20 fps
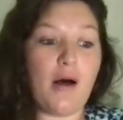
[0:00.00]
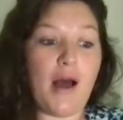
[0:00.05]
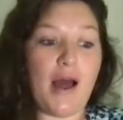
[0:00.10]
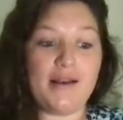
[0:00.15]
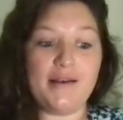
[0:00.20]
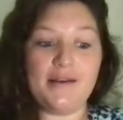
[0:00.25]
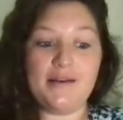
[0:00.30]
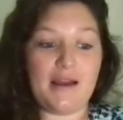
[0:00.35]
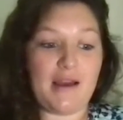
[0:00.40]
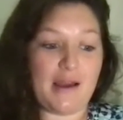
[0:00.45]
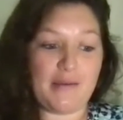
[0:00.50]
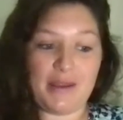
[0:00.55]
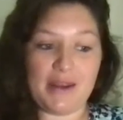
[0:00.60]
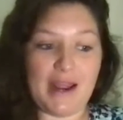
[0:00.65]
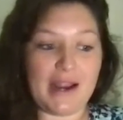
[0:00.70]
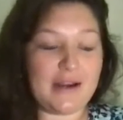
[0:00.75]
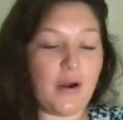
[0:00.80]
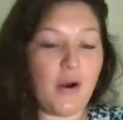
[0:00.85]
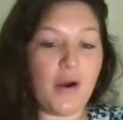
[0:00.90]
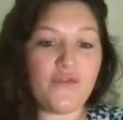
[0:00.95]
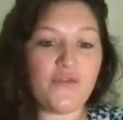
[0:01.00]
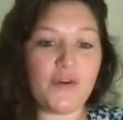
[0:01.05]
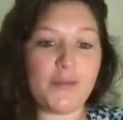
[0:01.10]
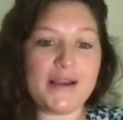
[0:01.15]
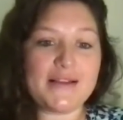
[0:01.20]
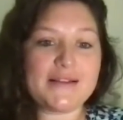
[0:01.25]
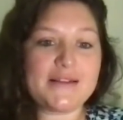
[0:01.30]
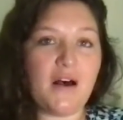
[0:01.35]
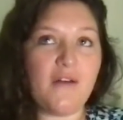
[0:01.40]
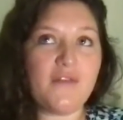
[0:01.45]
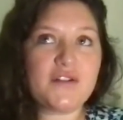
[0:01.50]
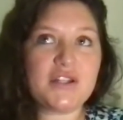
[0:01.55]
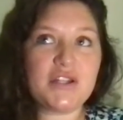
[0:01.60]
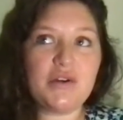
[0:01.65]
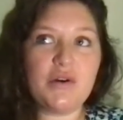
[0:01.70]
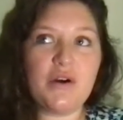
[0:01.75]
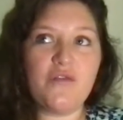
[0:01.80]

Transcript: And I mean, I know it for myself too,